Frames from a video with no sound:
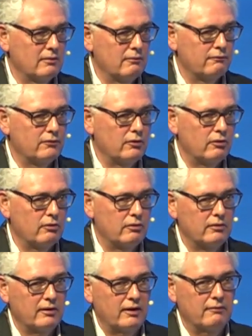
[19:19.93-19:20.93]
for
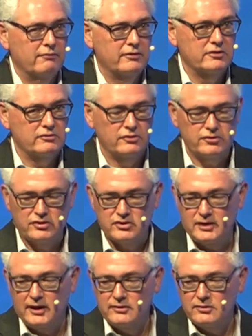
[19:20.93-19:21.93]
infrastructure
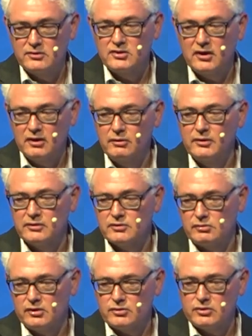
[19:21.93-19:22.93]
standards, including the
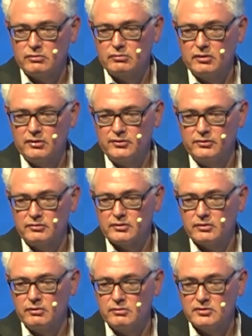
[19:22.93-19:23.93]
structural
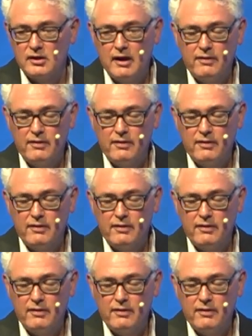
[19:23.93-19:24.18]
Eurocodes.